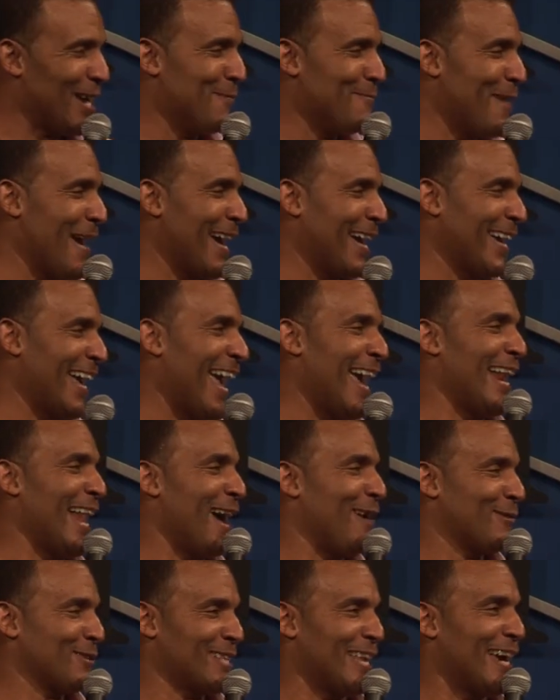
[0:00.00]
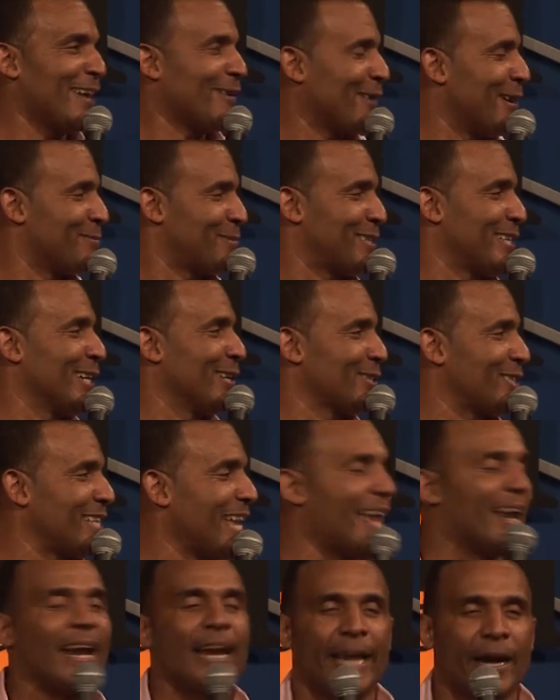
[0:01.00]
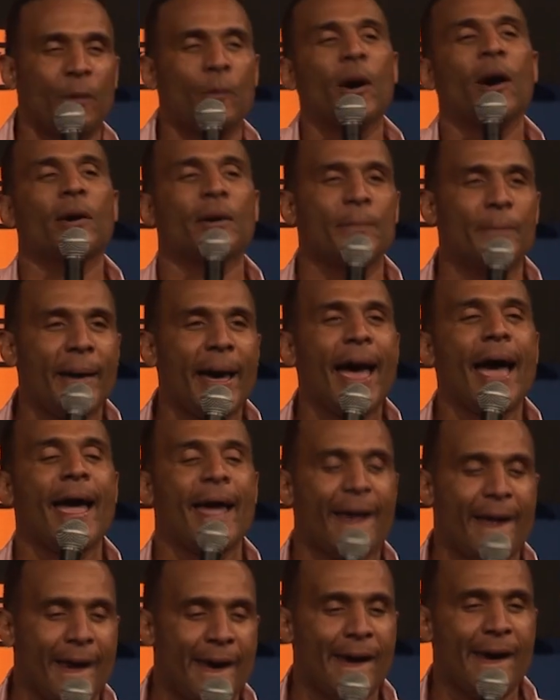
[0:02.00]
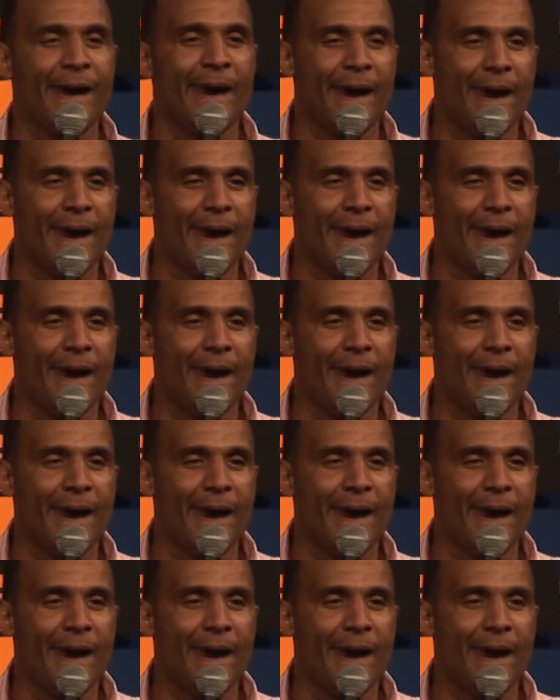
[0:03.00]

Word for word: they come back eight hours later, I'm still standing there, welcome back.